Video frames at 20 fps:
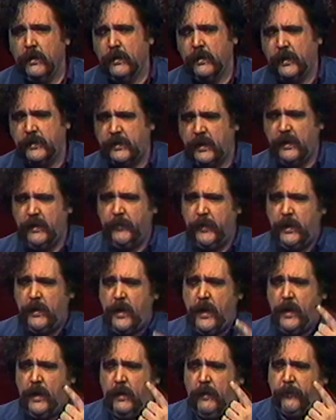They send him to
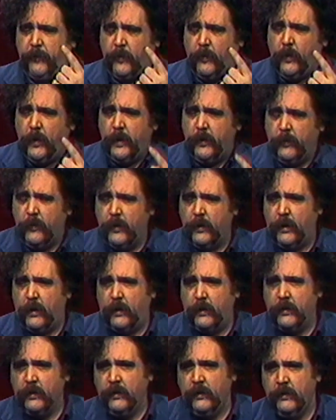Yale for one
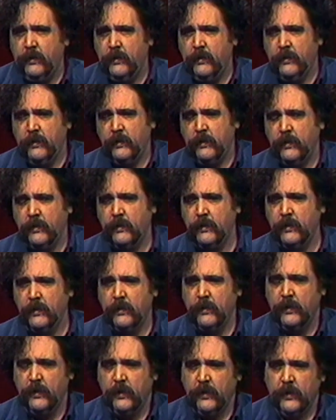word.
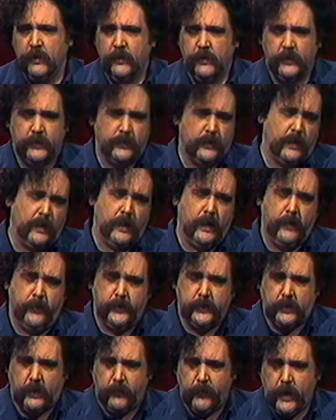Sorry, I
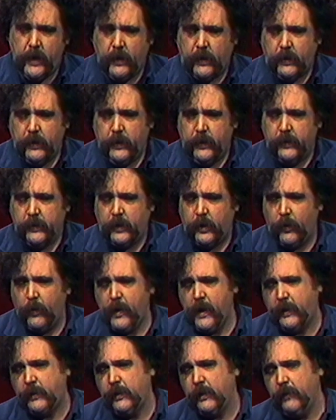was grammatically
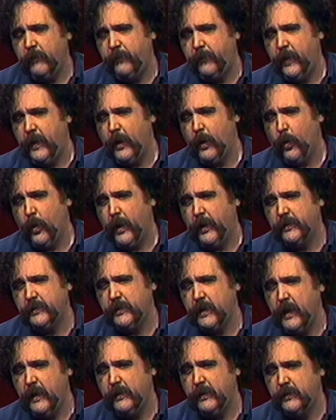incorrect, fireworks
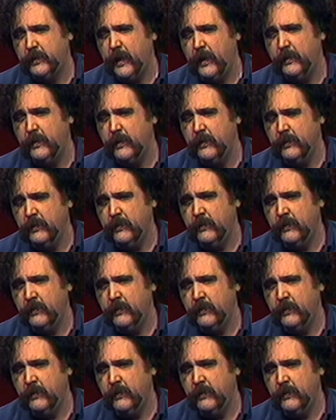stand attendant.